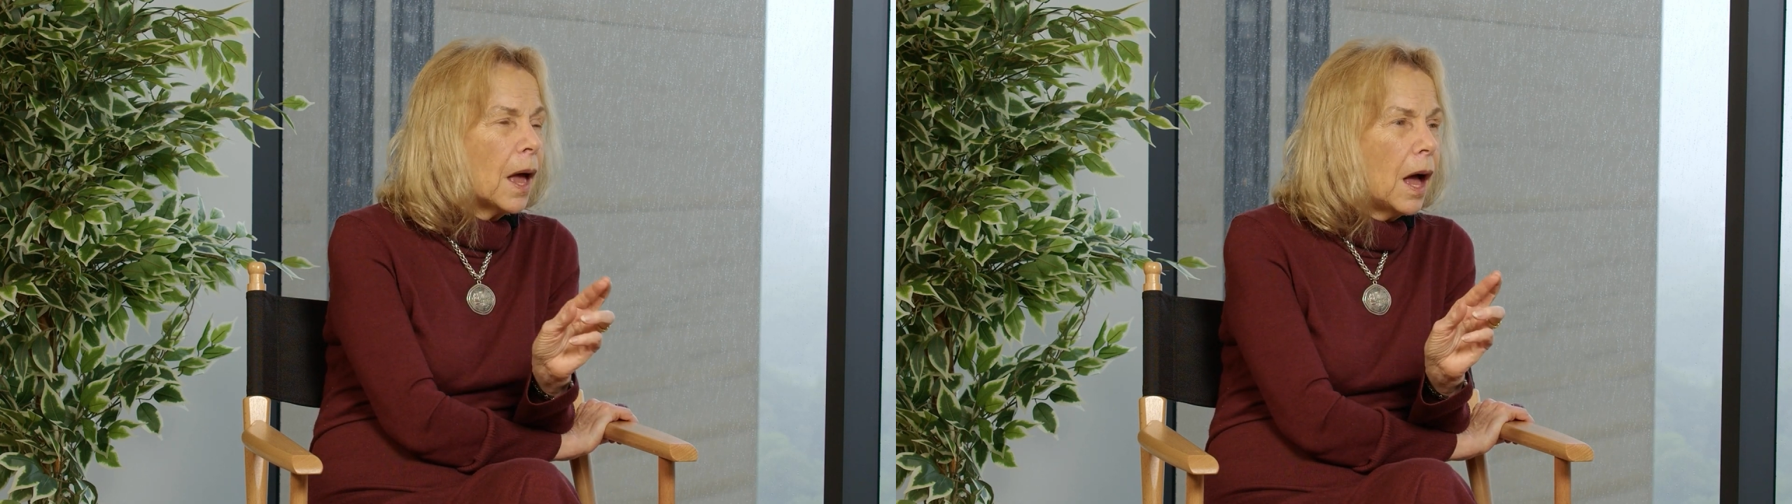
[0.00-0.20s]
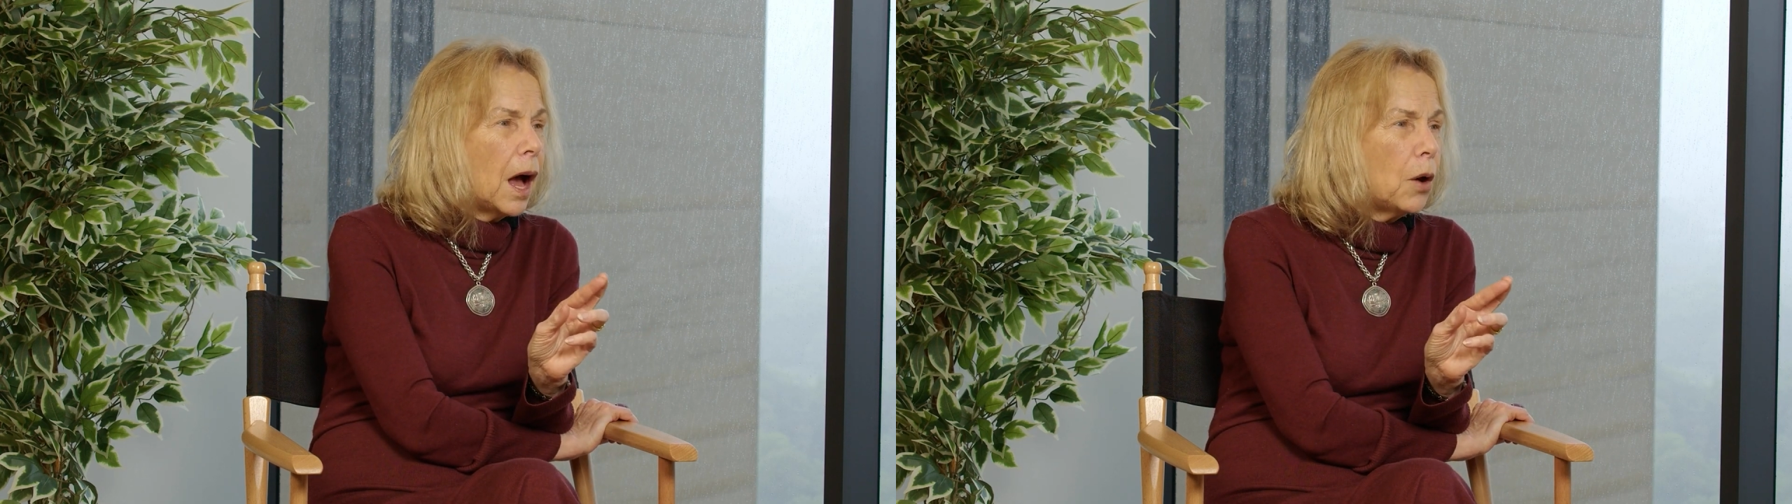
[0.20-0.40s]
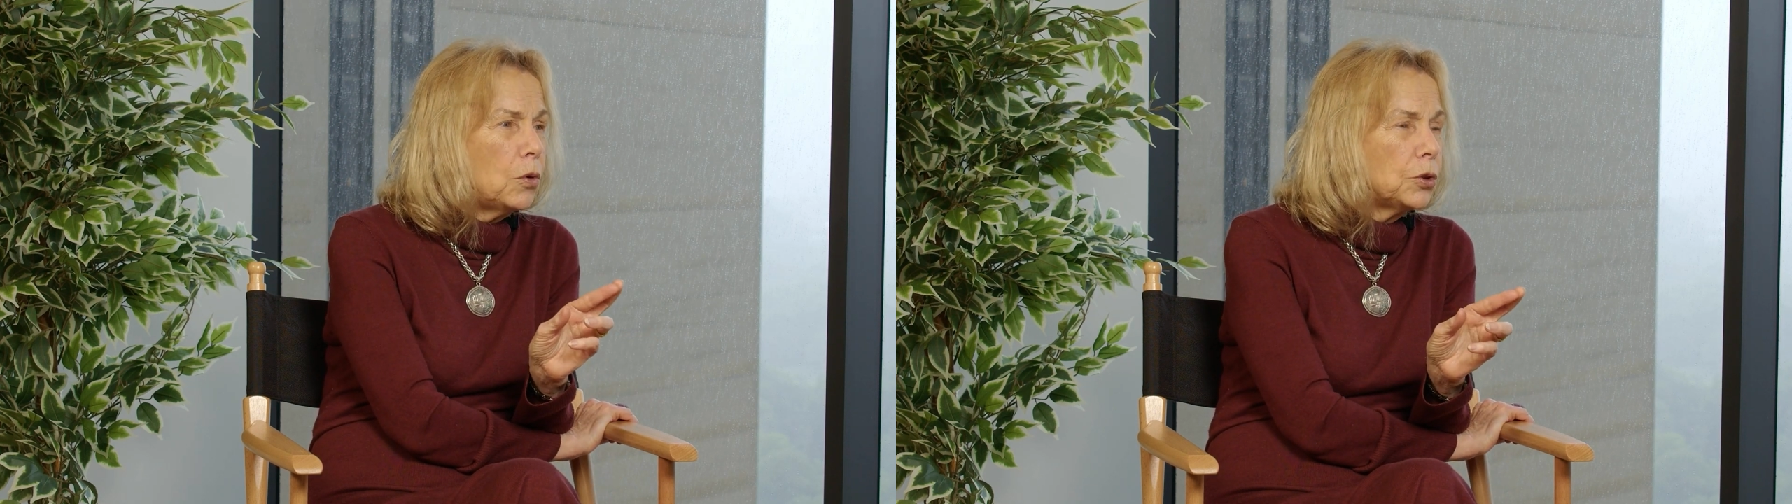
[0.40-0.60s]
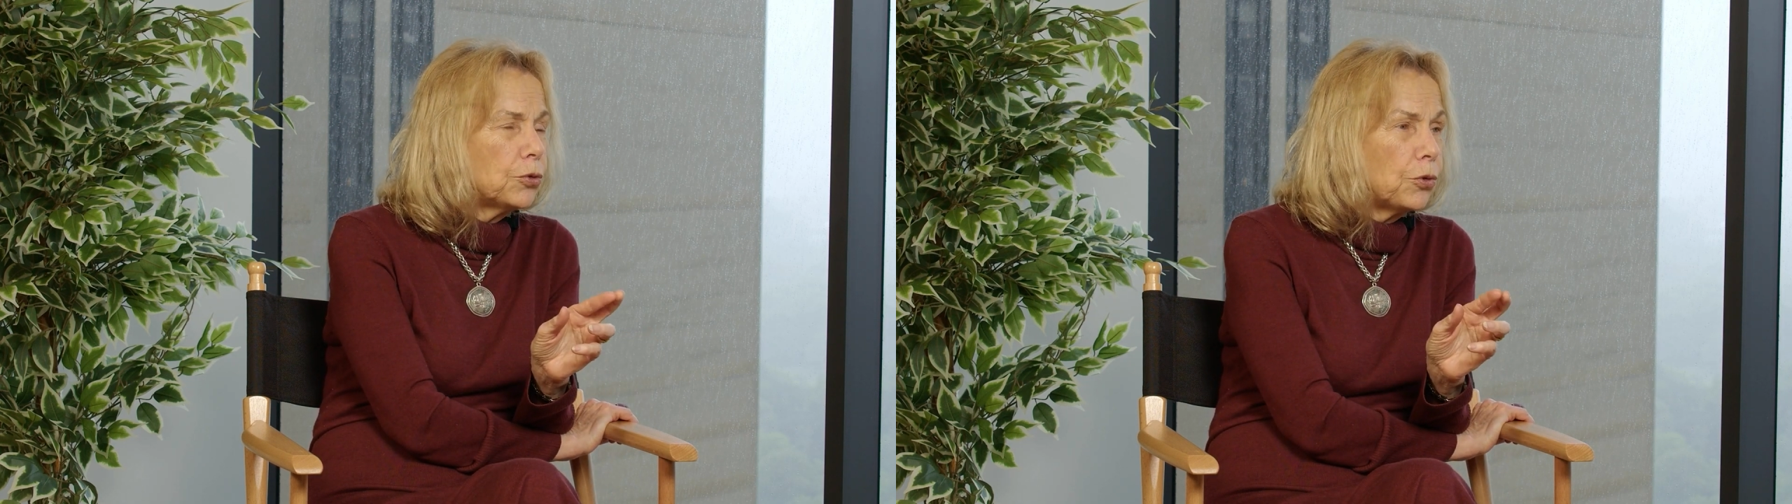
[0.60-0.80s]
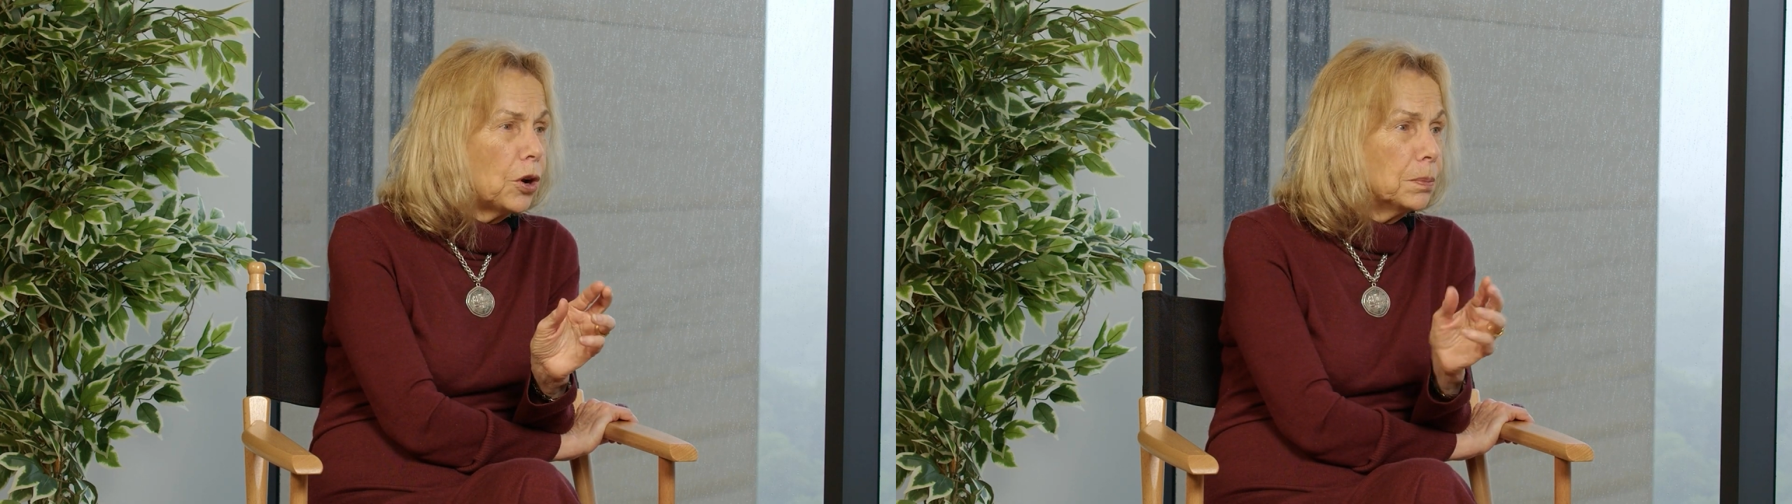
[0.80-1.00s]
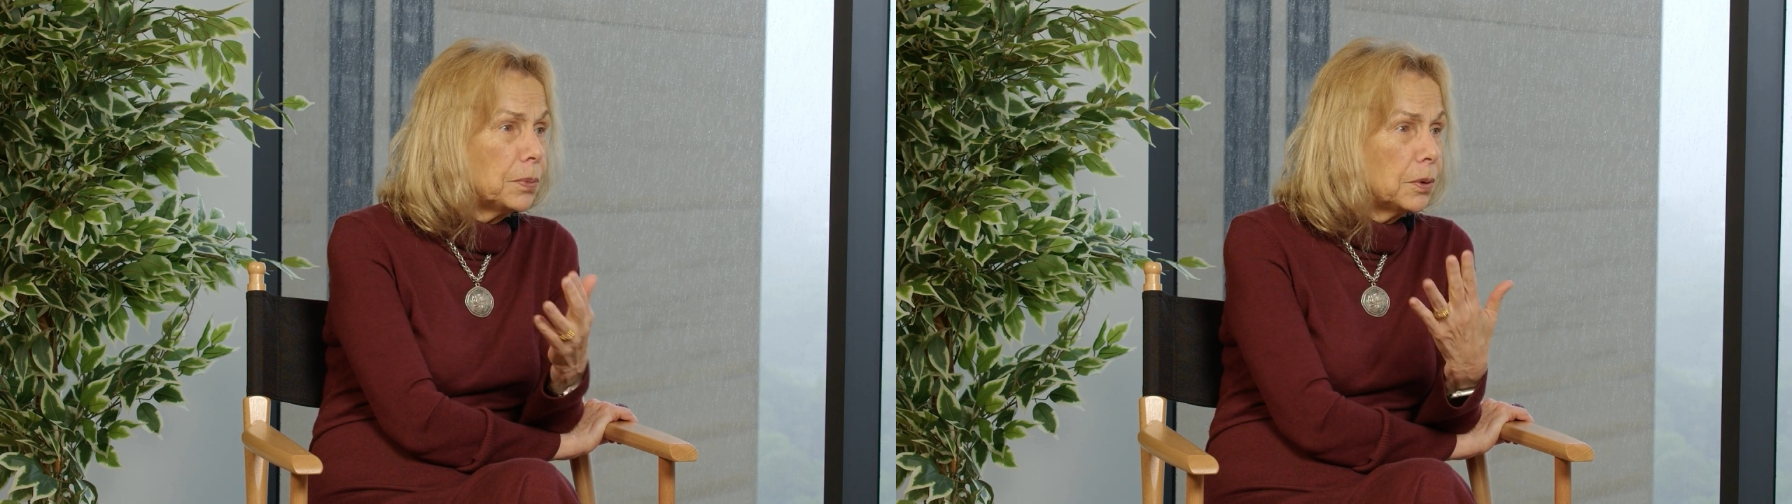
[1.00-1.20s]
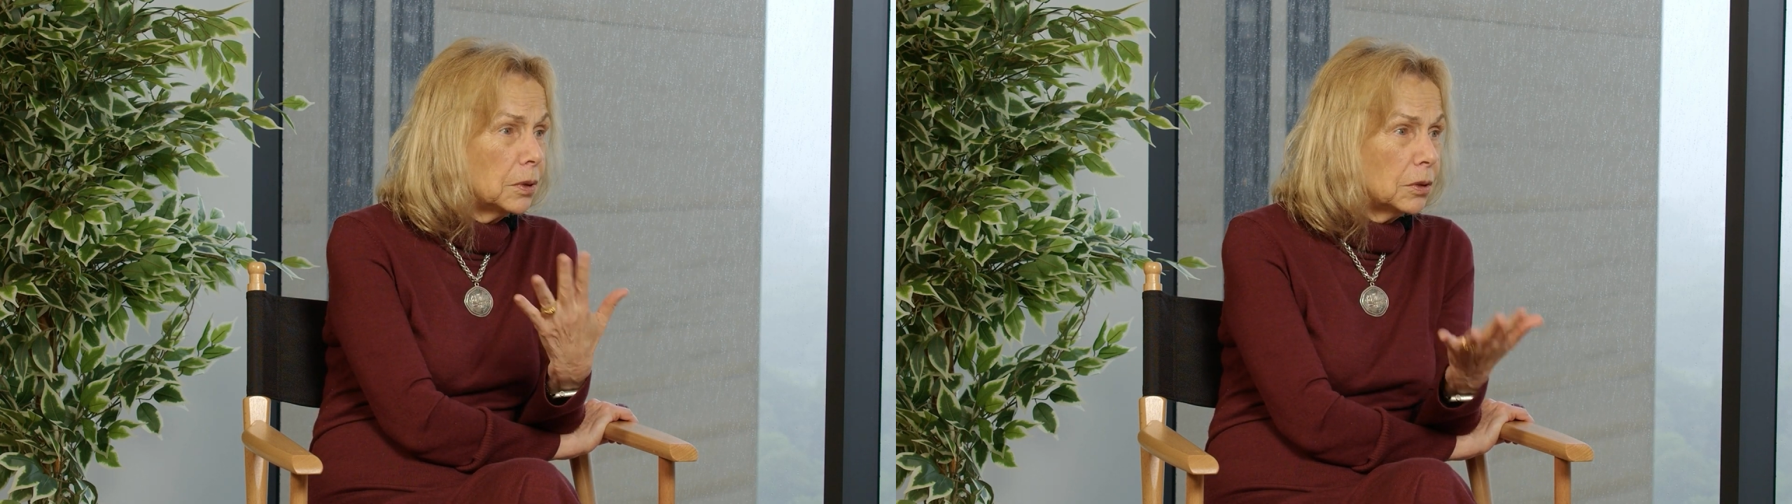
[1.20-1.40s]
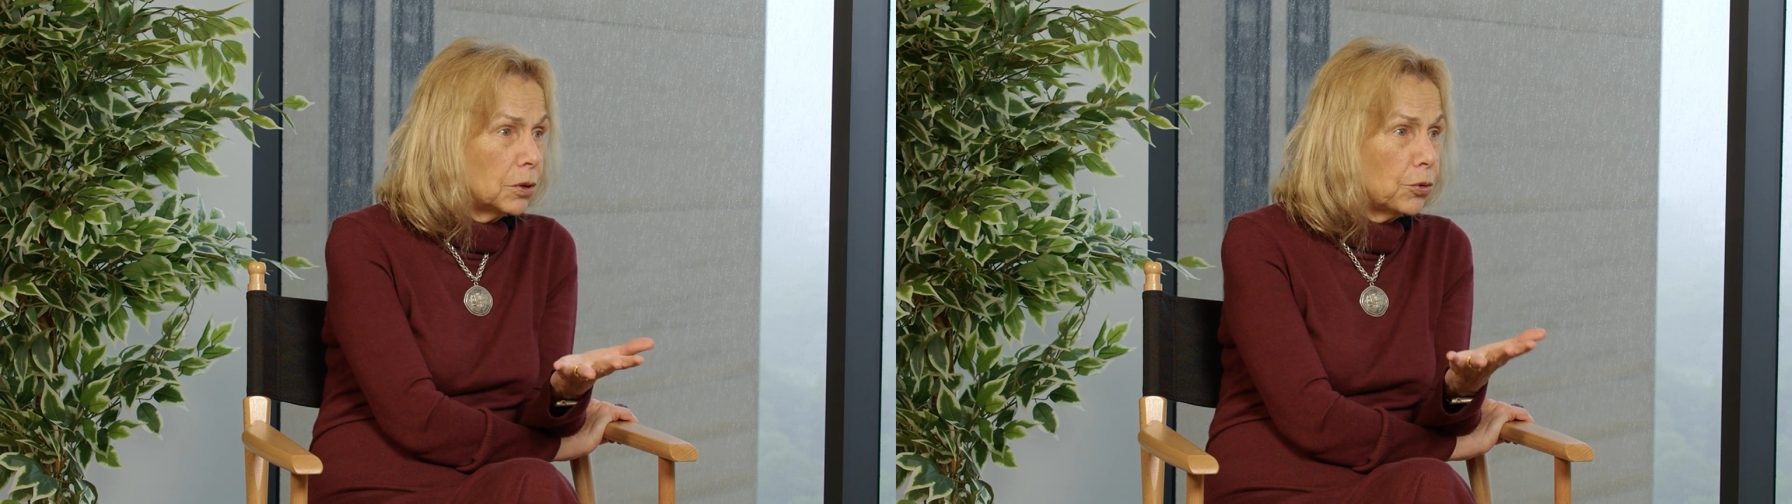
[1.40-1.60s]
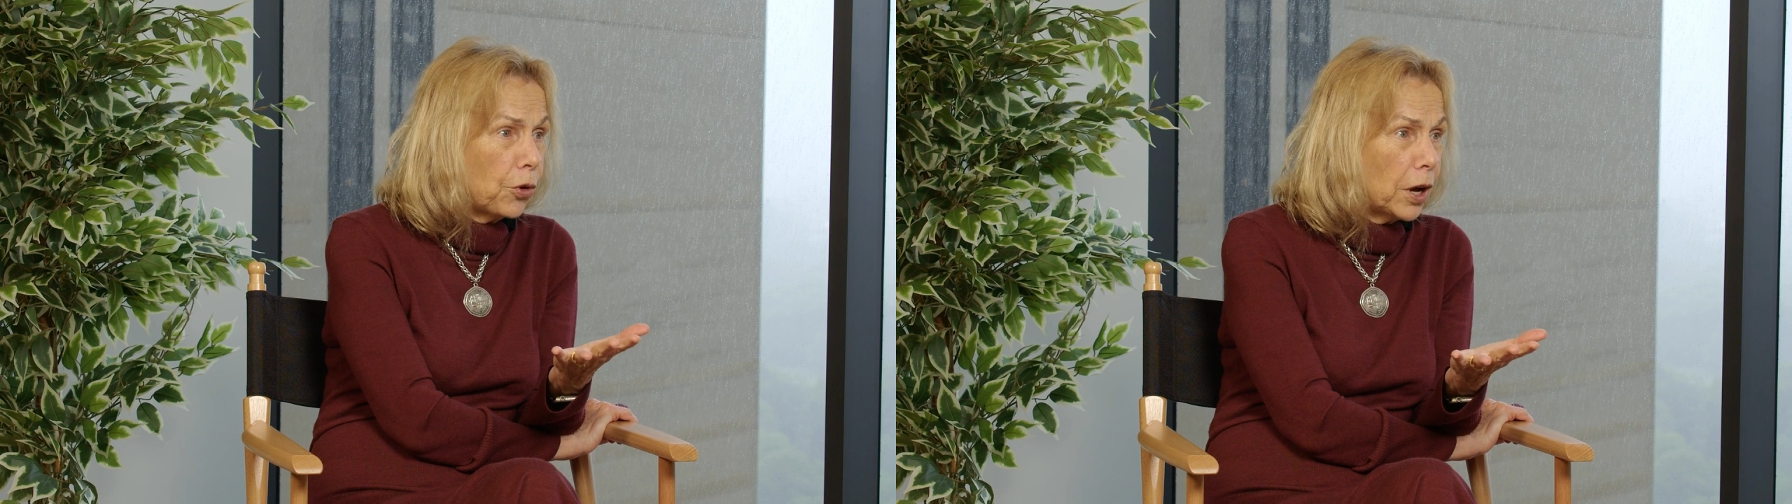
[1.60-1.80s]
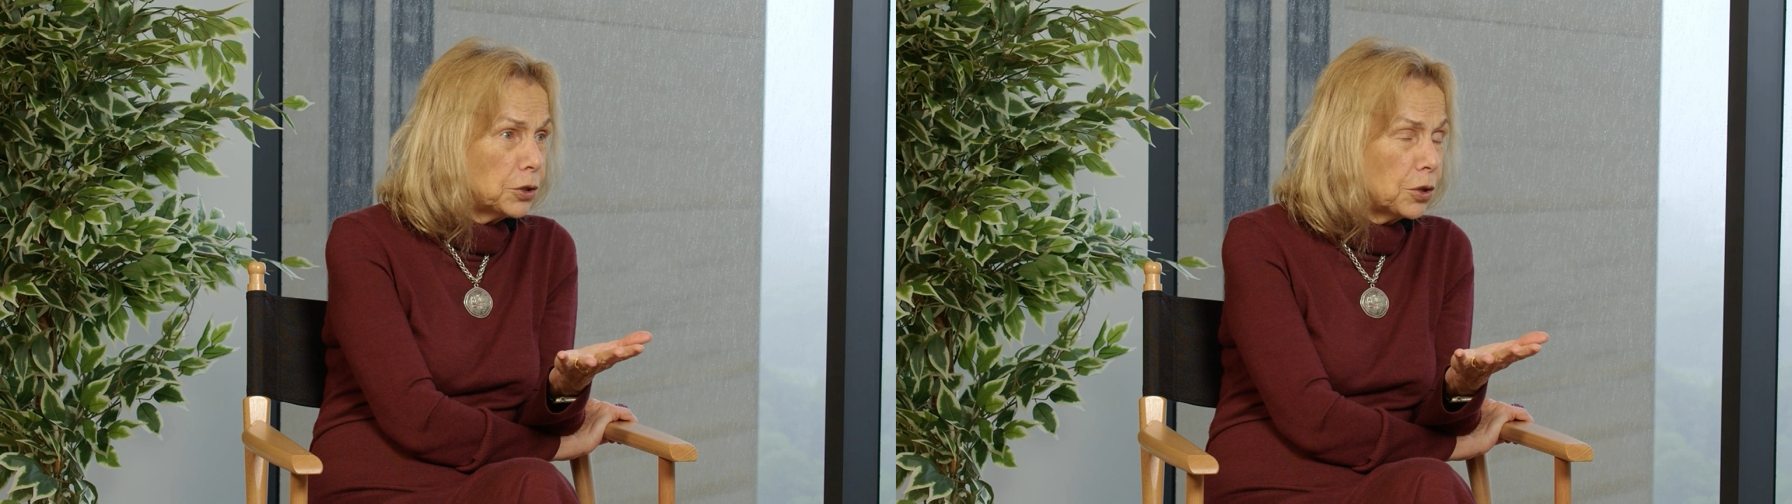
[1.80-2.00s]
how would Trump crash